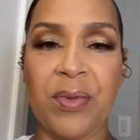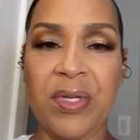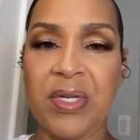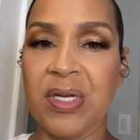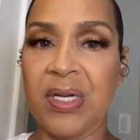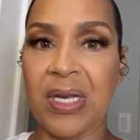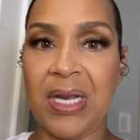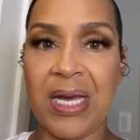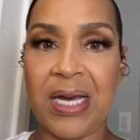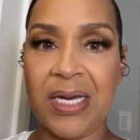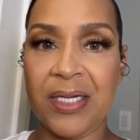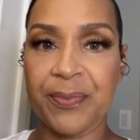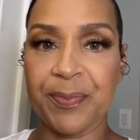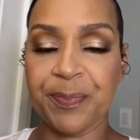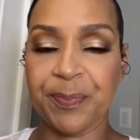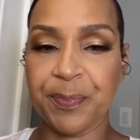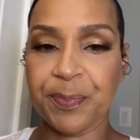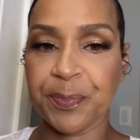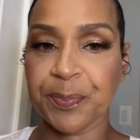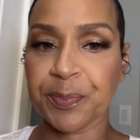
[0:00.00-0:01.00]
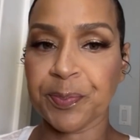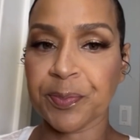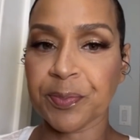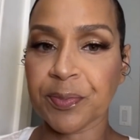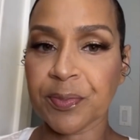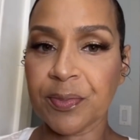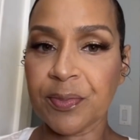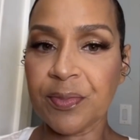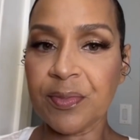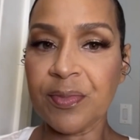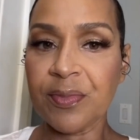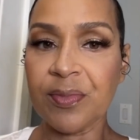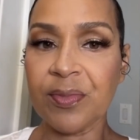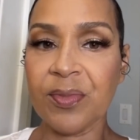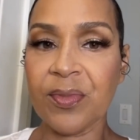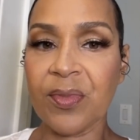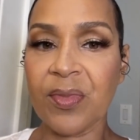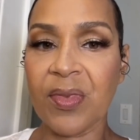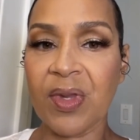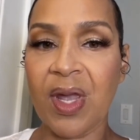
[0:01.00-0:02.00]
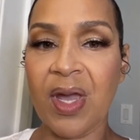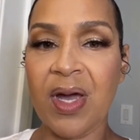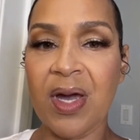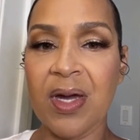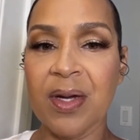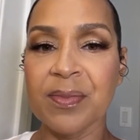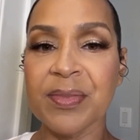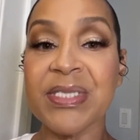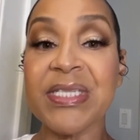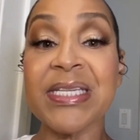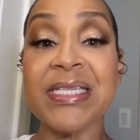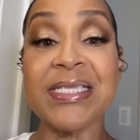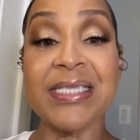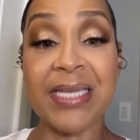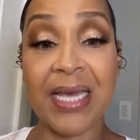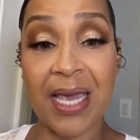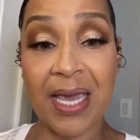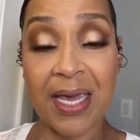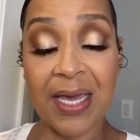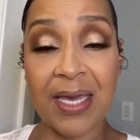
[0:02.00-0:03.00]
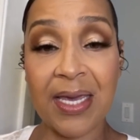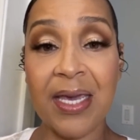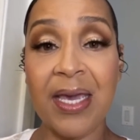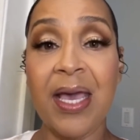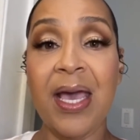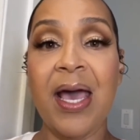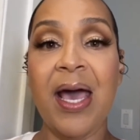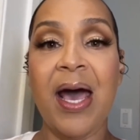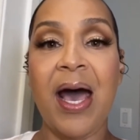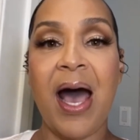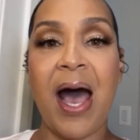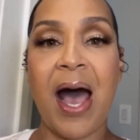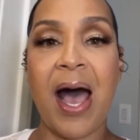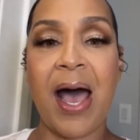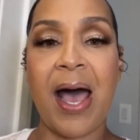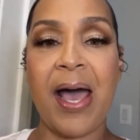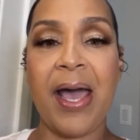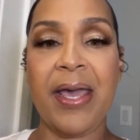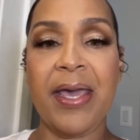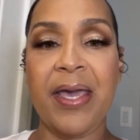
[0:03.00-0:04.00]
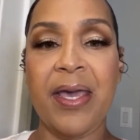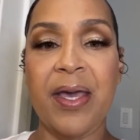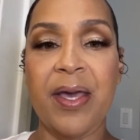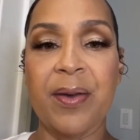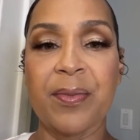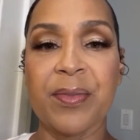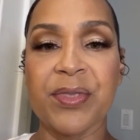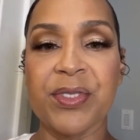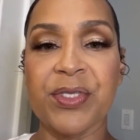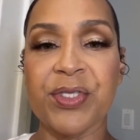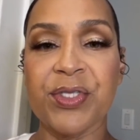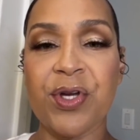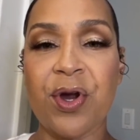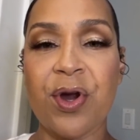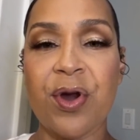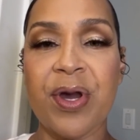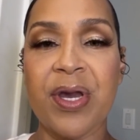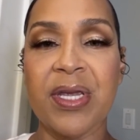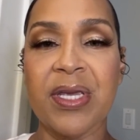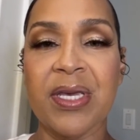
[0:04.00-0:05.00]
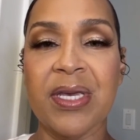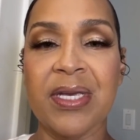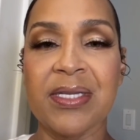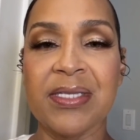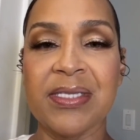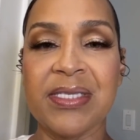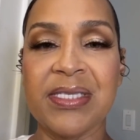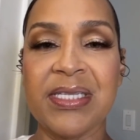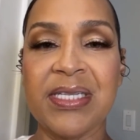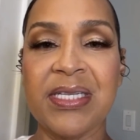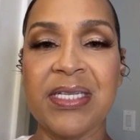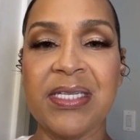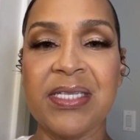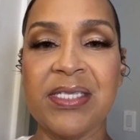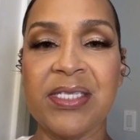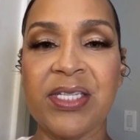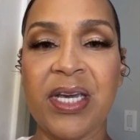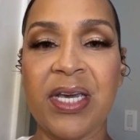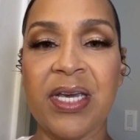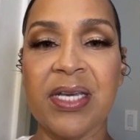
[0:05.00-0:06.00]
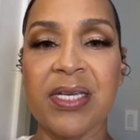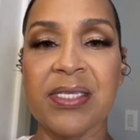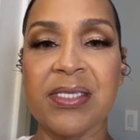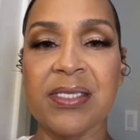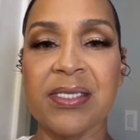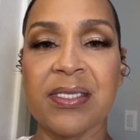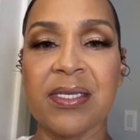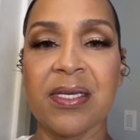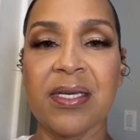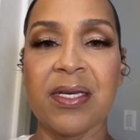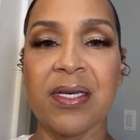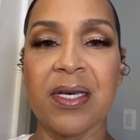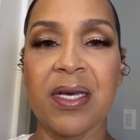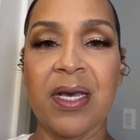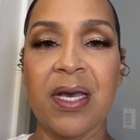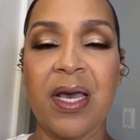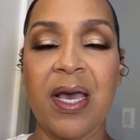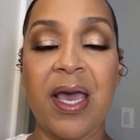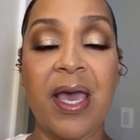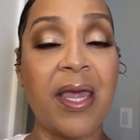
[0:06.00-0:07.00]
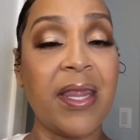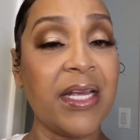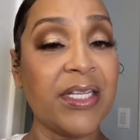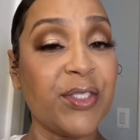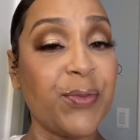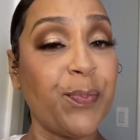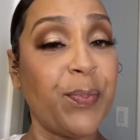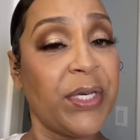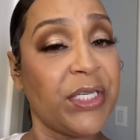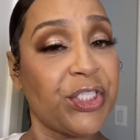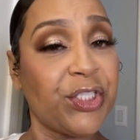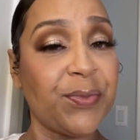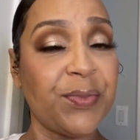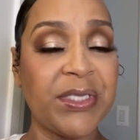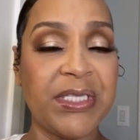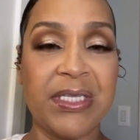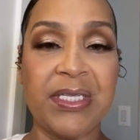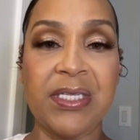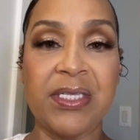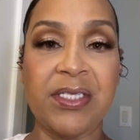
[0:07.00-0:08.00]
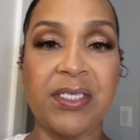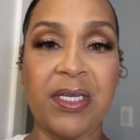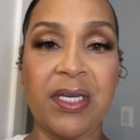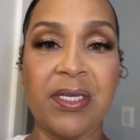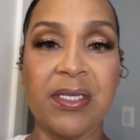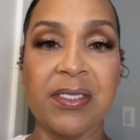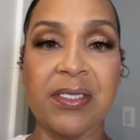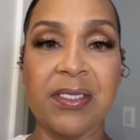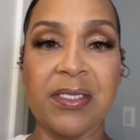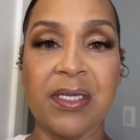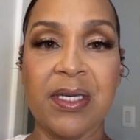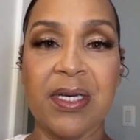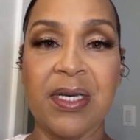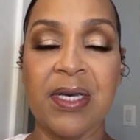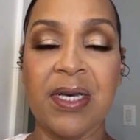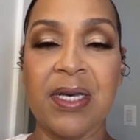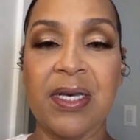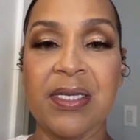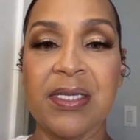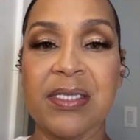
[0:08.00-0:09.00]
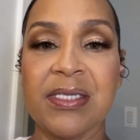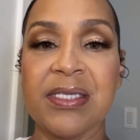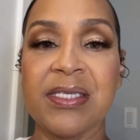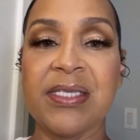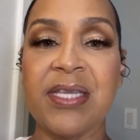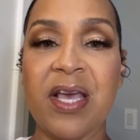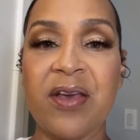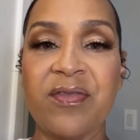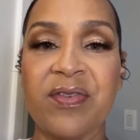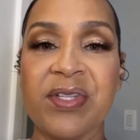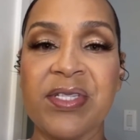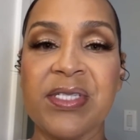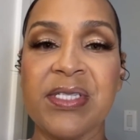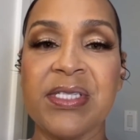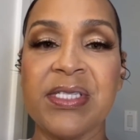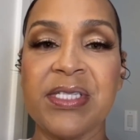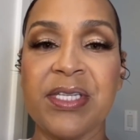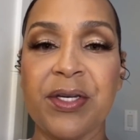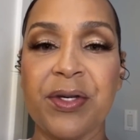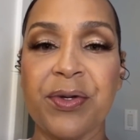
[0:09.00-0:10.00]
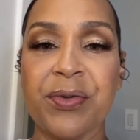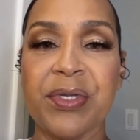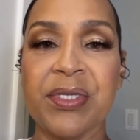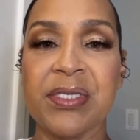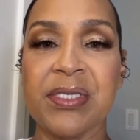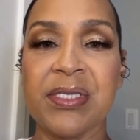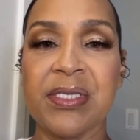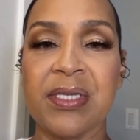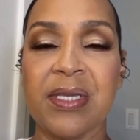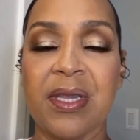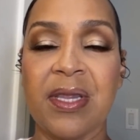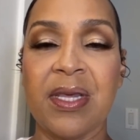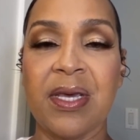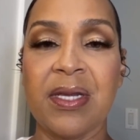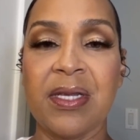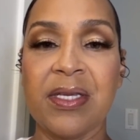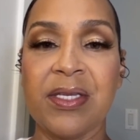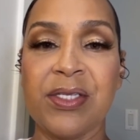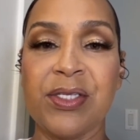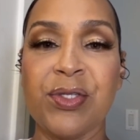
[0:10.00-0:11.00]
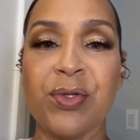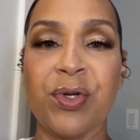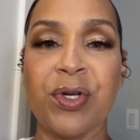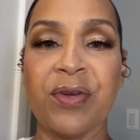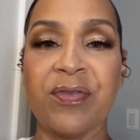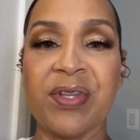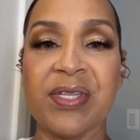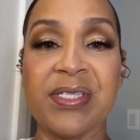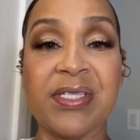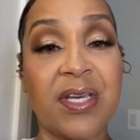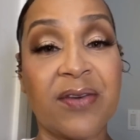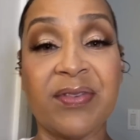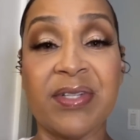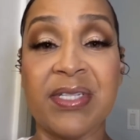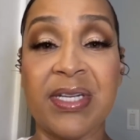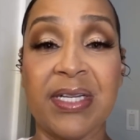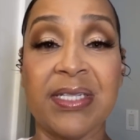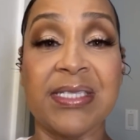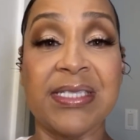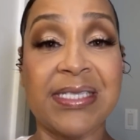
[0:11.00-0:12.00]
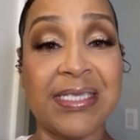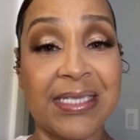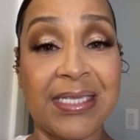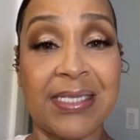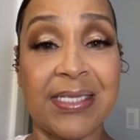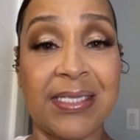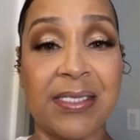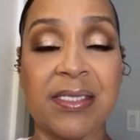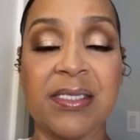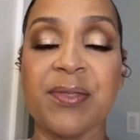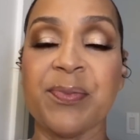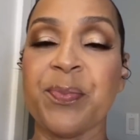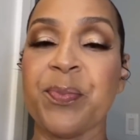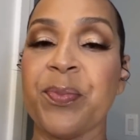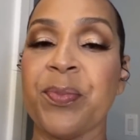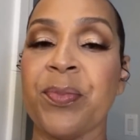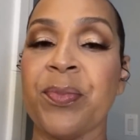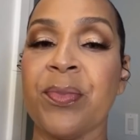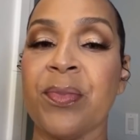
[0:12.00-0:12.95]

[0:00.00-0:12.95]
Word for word: We did a lot. Um, today, I am starring in TD Jakes, and that's Bishop TD Jakes, seven series that he's doing of the seven sins.